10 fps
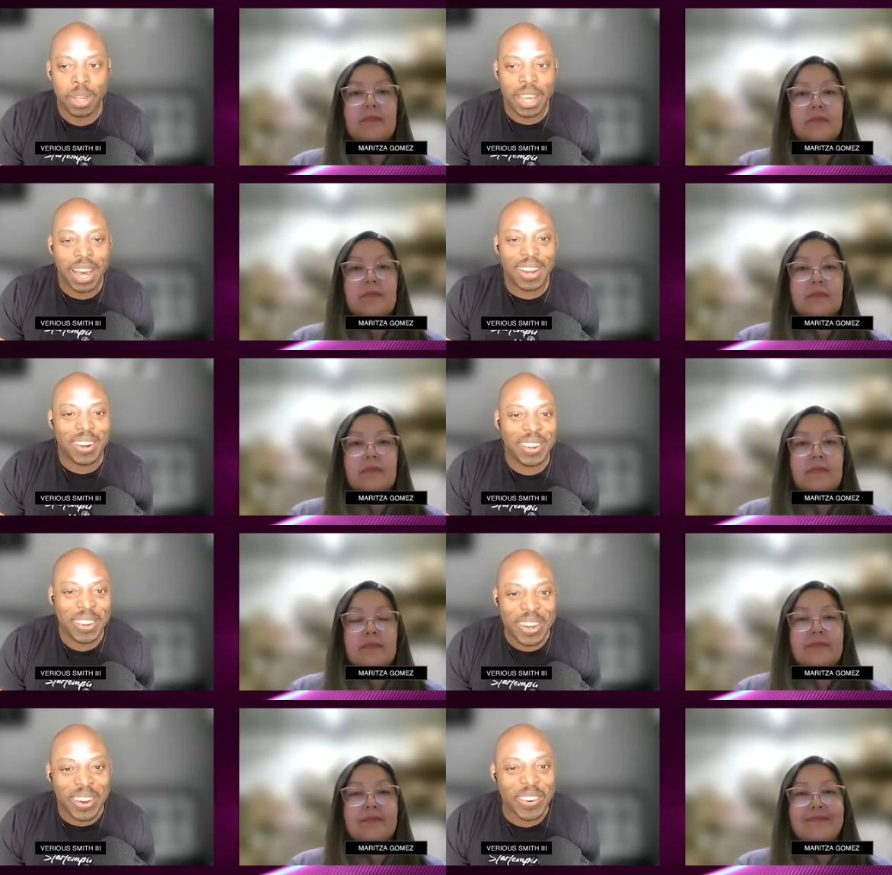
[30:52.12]
Speaker 1: I don't know.
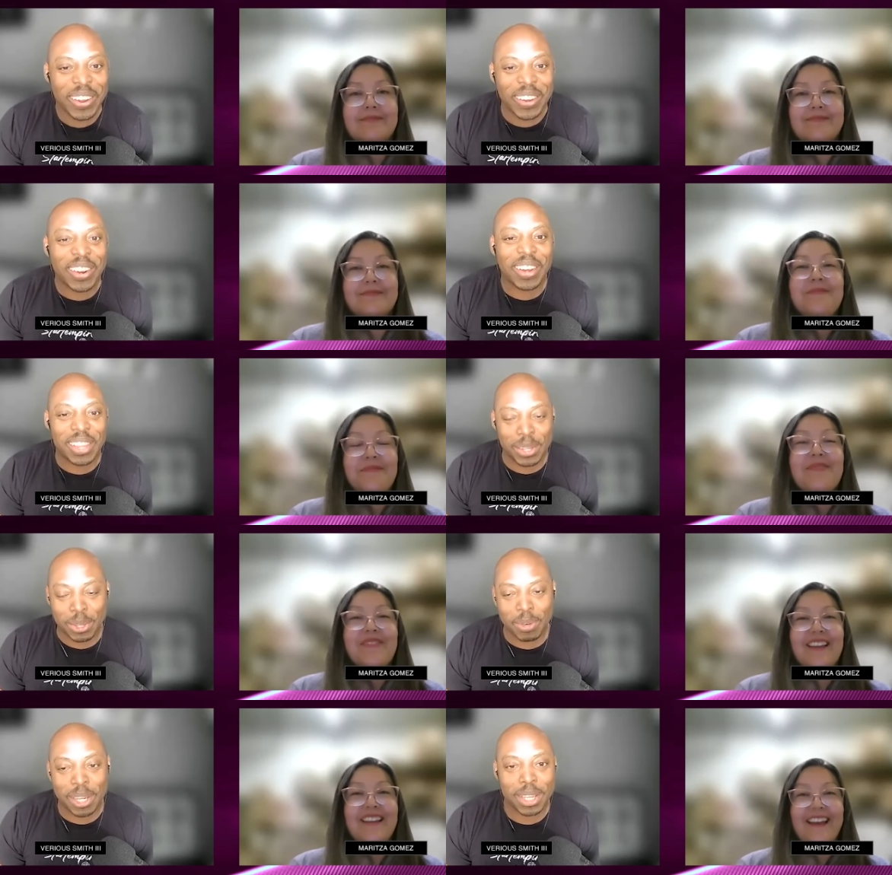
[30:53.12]
We, we don't say
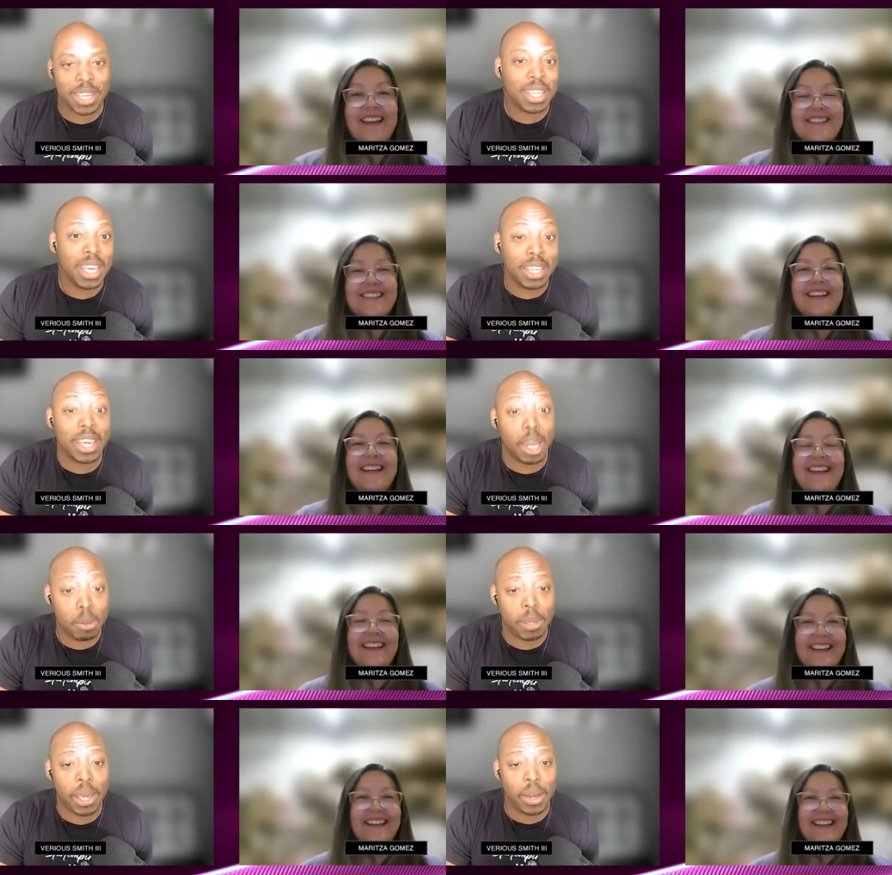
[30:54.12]
too much because yeah. he's gonna
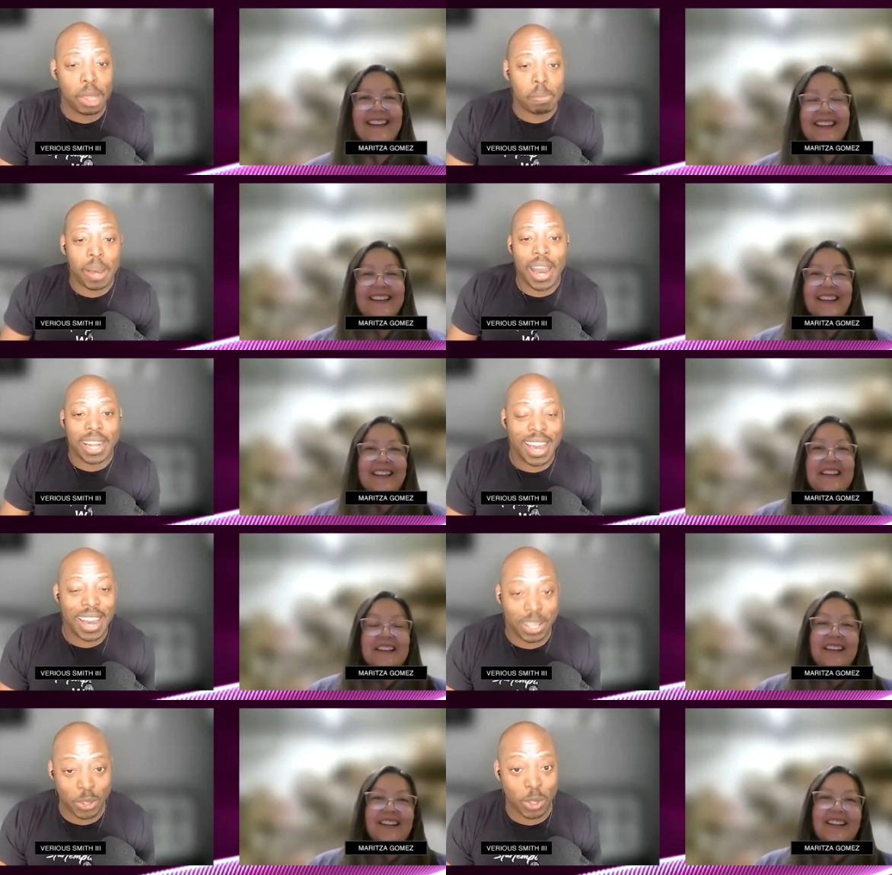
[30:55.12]
be on the
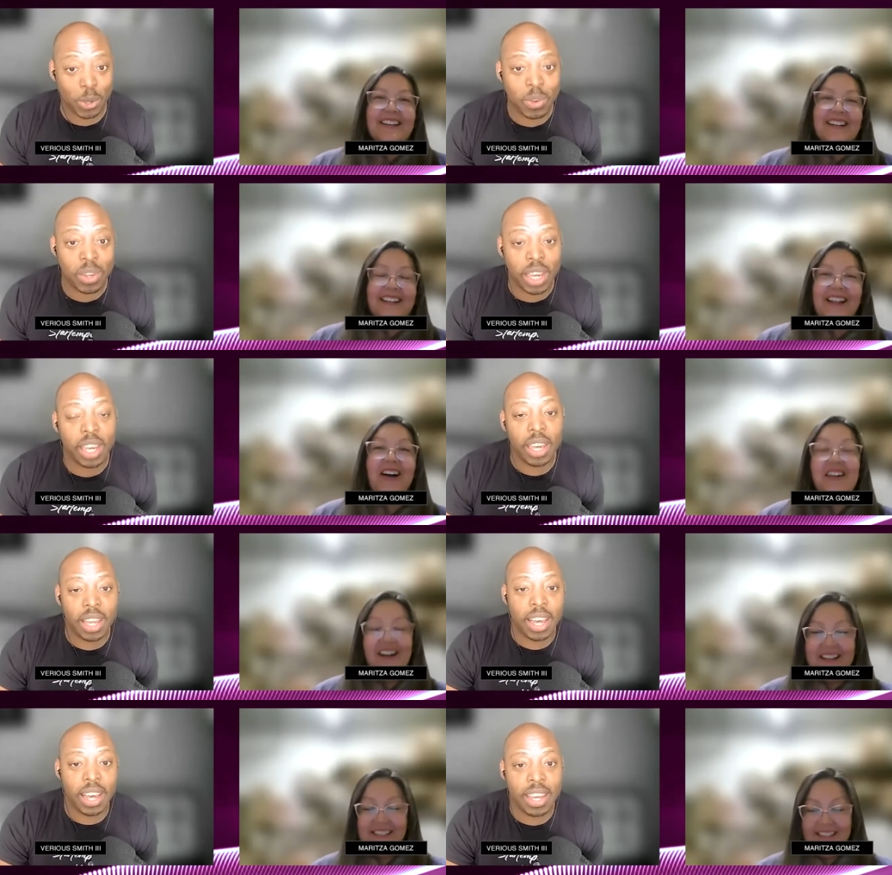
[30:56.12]
podcast too. And oh,
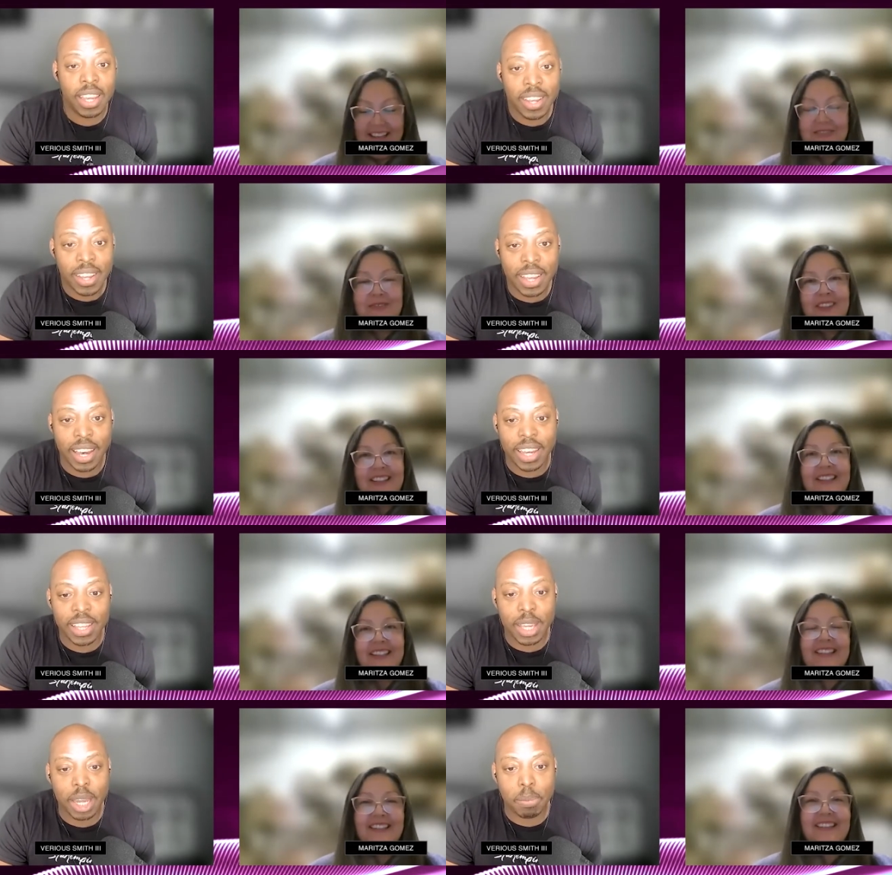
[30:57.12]
awesome! I, yeah,
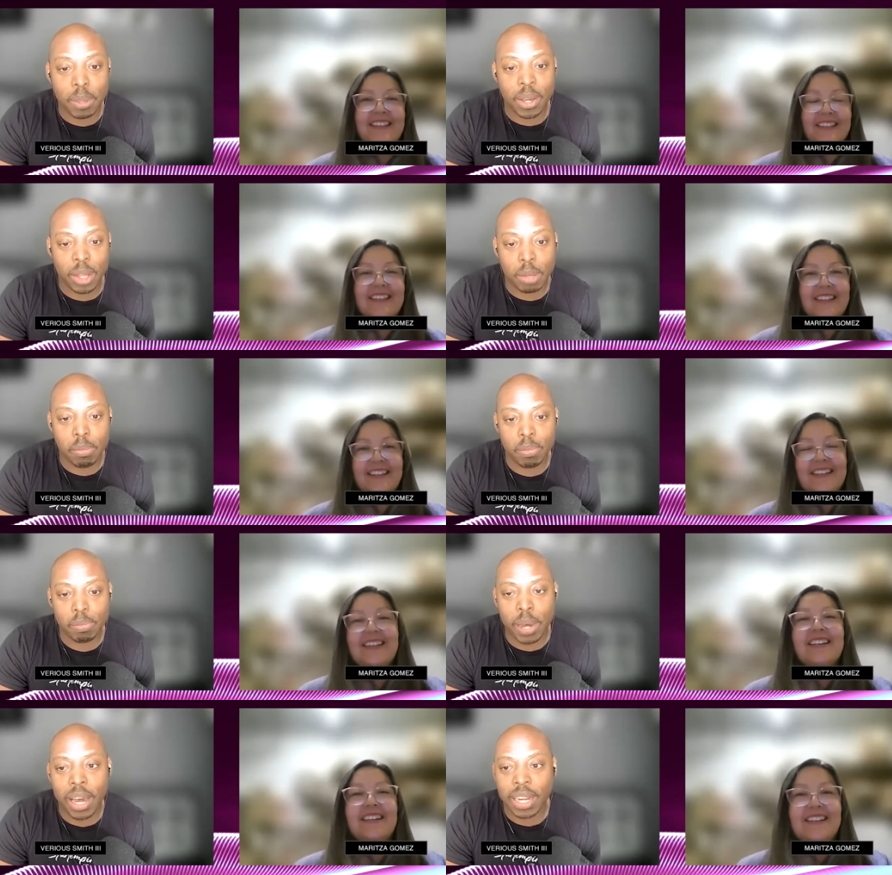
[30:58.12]
he's gonna be on the
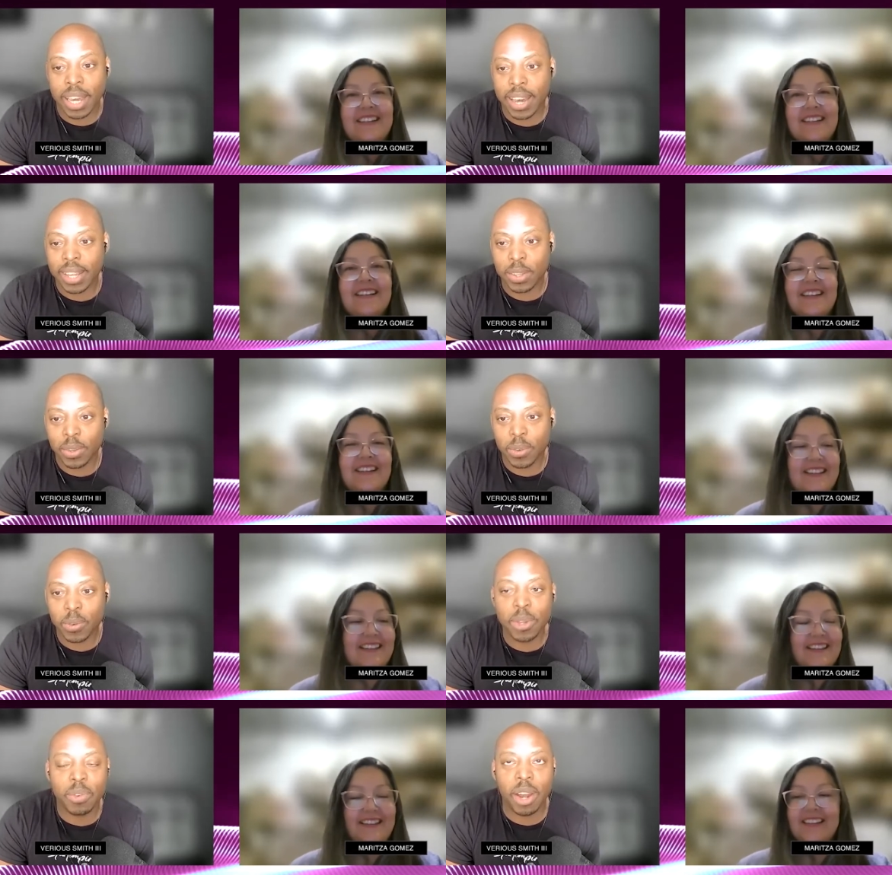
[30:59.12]
podcast.
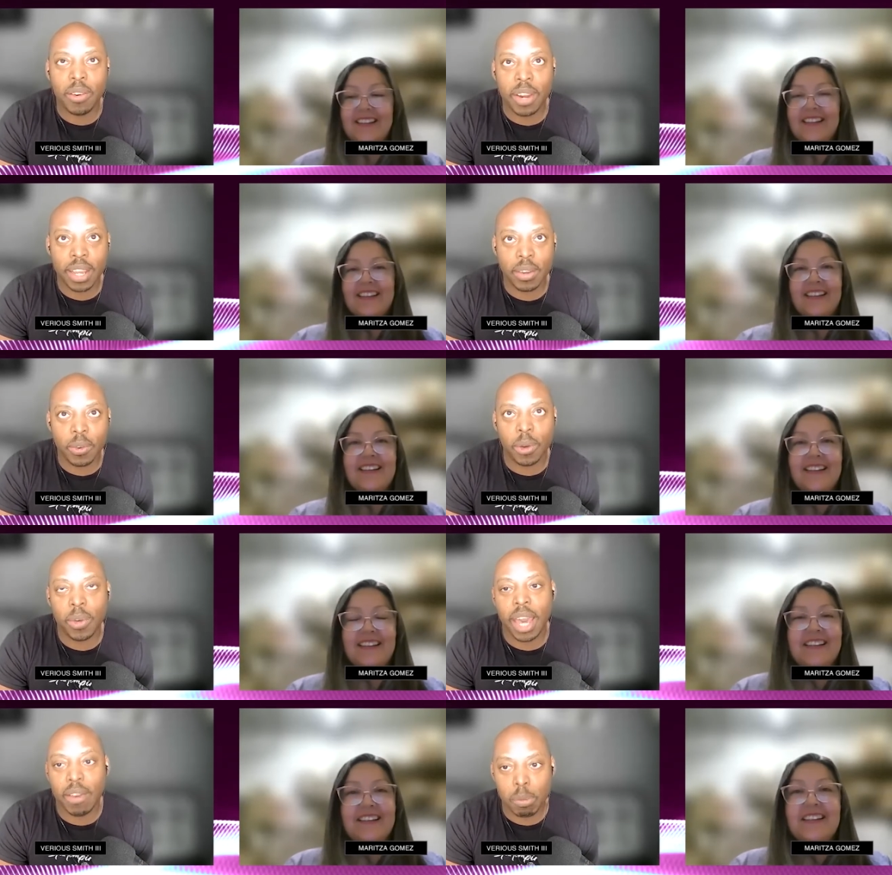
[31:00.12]
We've already well,
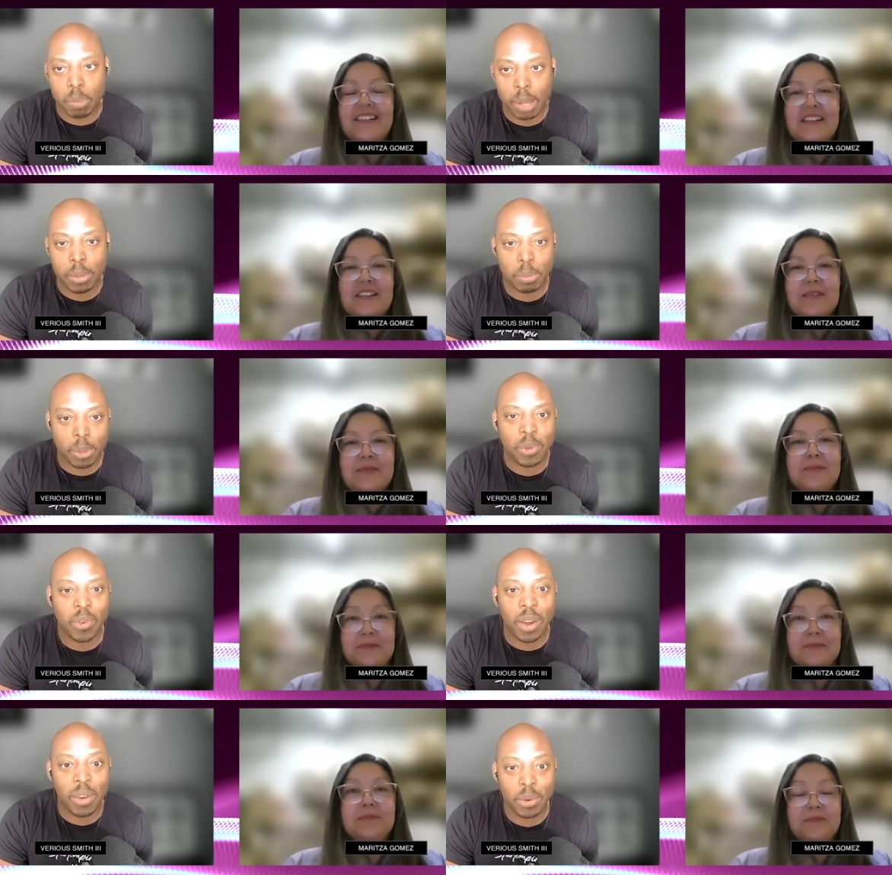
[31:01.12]
we haven't published, but we've
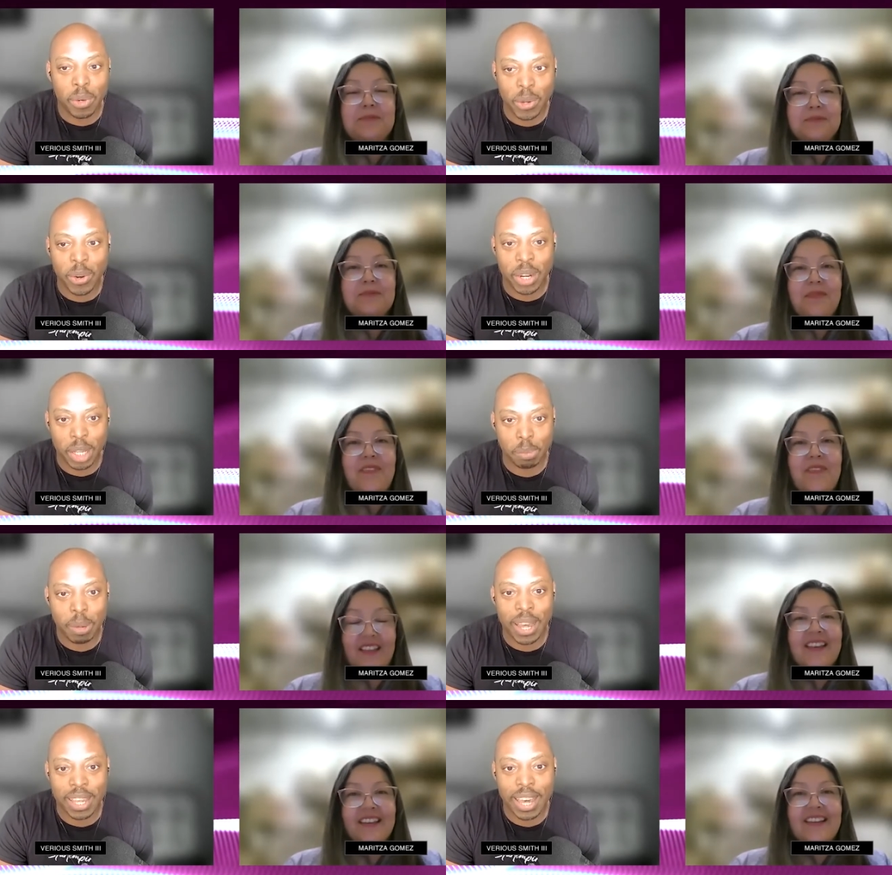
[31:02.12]
already recorded his
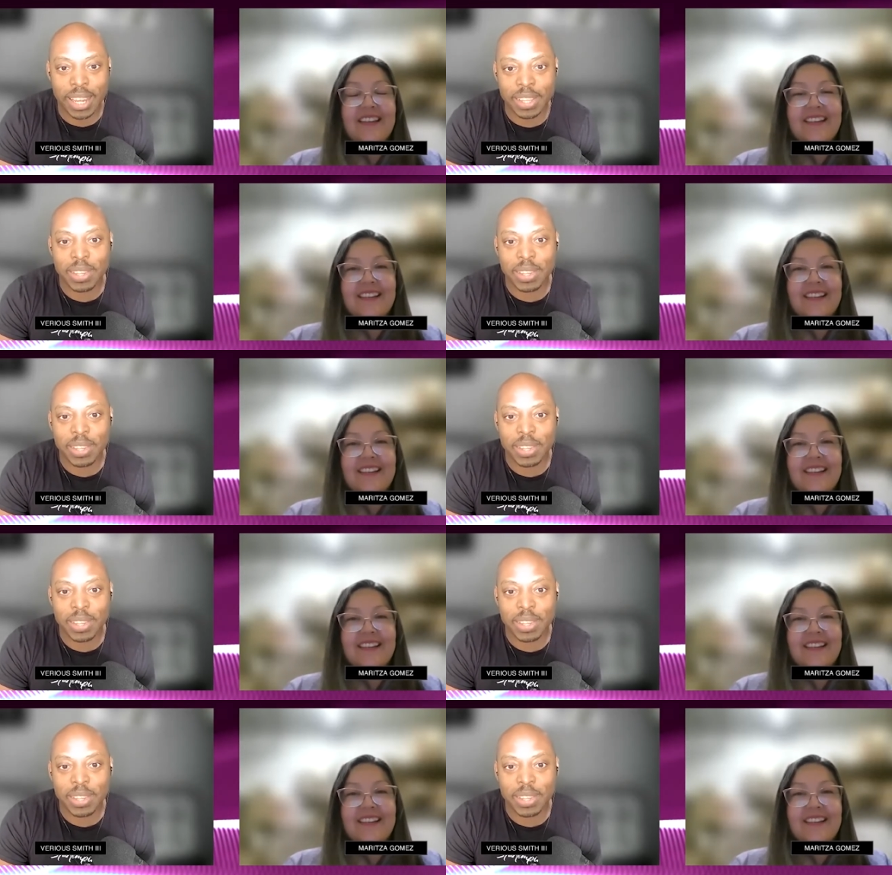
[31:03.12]
podcast.